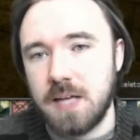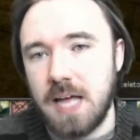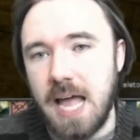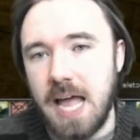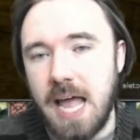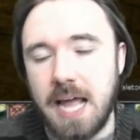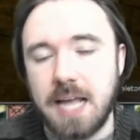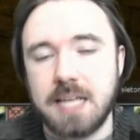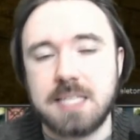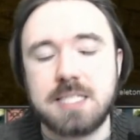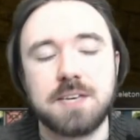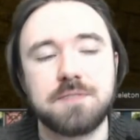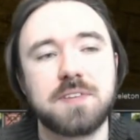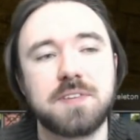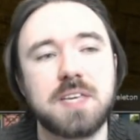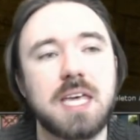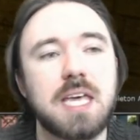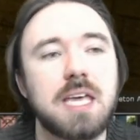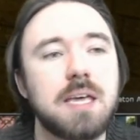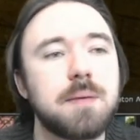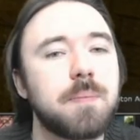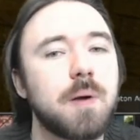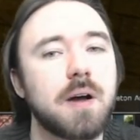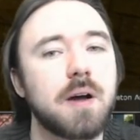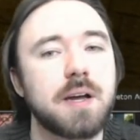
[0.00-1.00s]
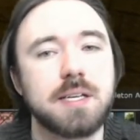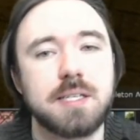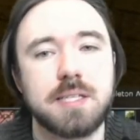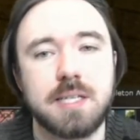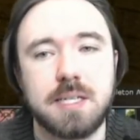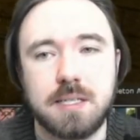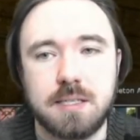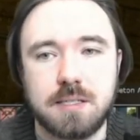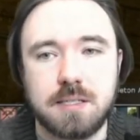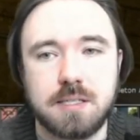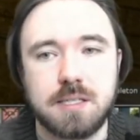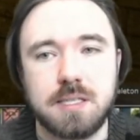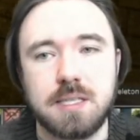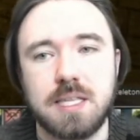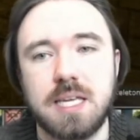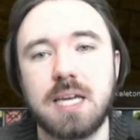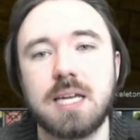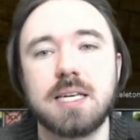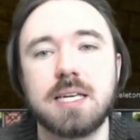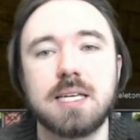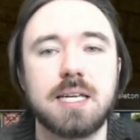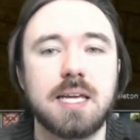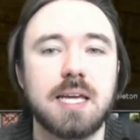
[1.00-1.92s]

active keybindings needed